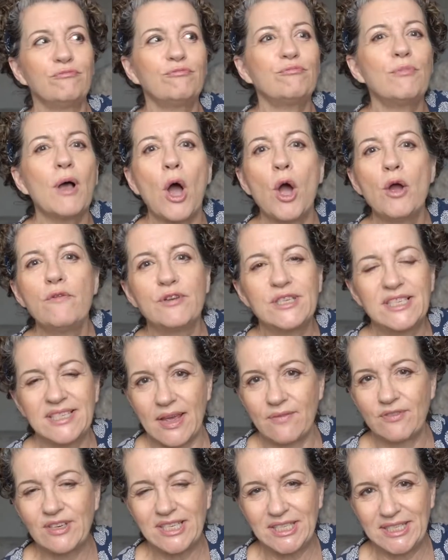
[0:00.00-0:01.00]
over
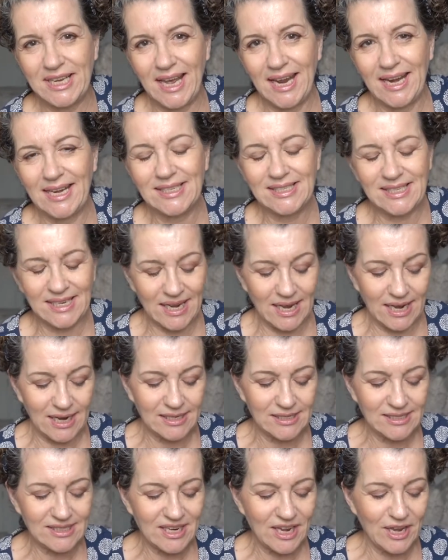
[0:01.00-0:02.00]
7 days,
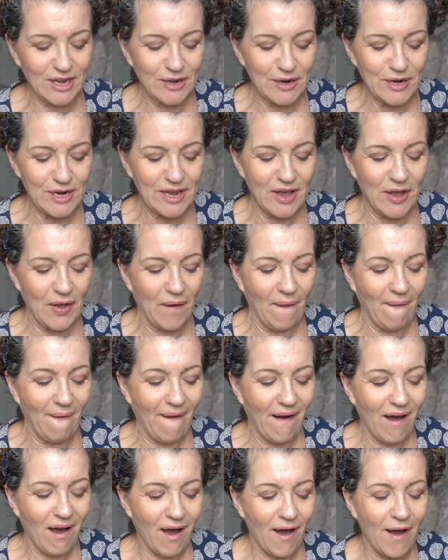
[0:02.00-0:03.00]
and
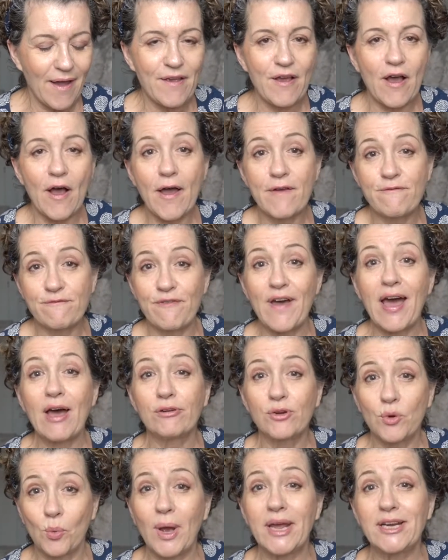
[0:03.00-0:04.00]
I
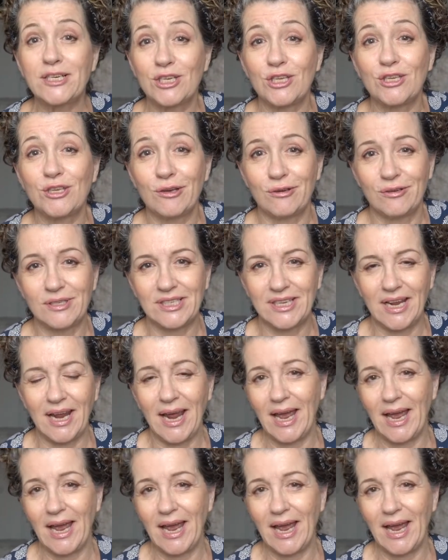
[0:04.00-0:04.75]
found a way to use it,